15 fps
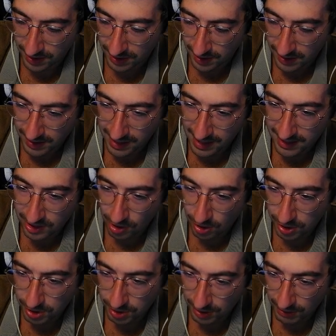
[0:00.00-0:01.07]
Yeah, it's
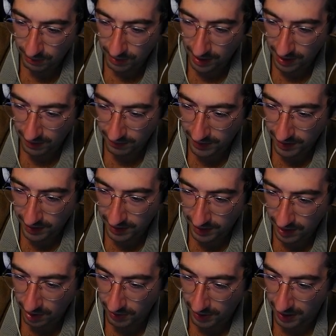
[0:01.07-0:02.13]
culturally relevant.
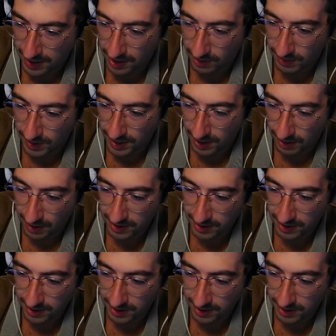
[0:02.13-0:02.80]
Okay, here we go.